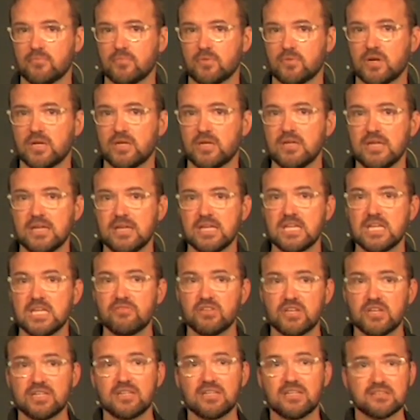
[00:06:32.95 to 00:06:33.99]
Right?
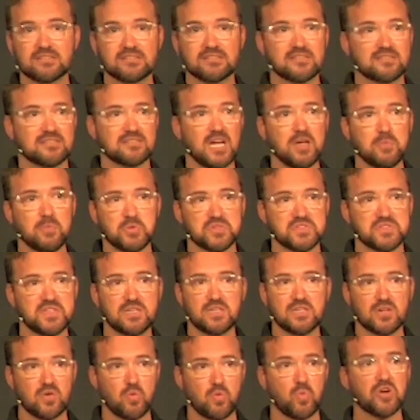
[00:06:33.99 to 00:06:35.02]
Even in his disciples, he
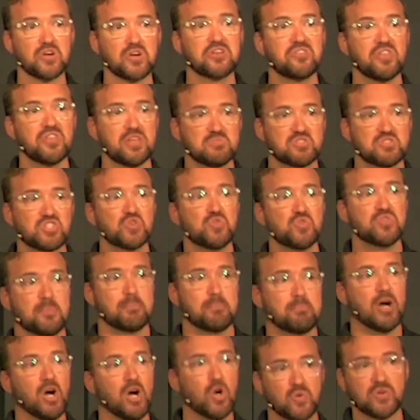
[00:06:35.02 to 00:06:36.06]
could have worked them to the
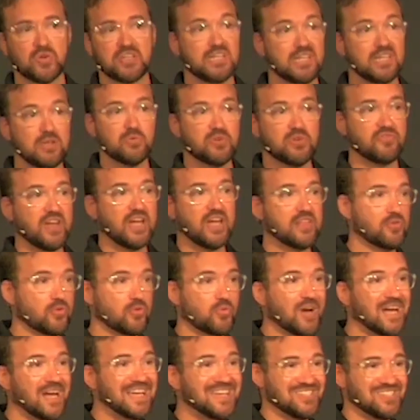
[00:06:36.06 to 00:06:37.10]
bone, and he would have had the
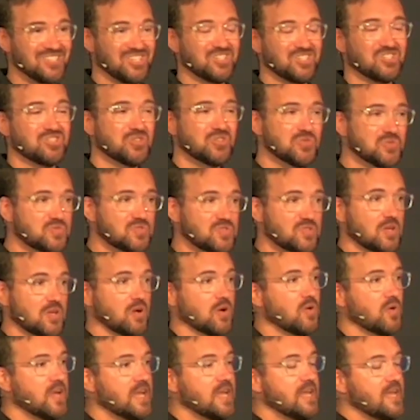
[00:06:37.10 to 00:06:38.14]
right to do
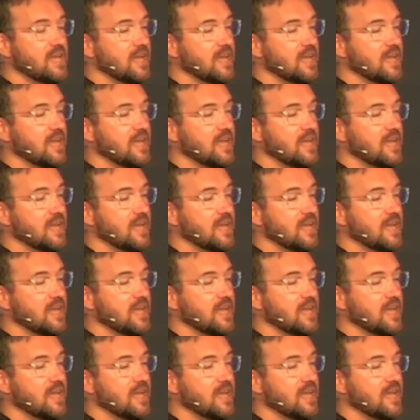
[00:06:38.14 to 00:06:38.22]
so.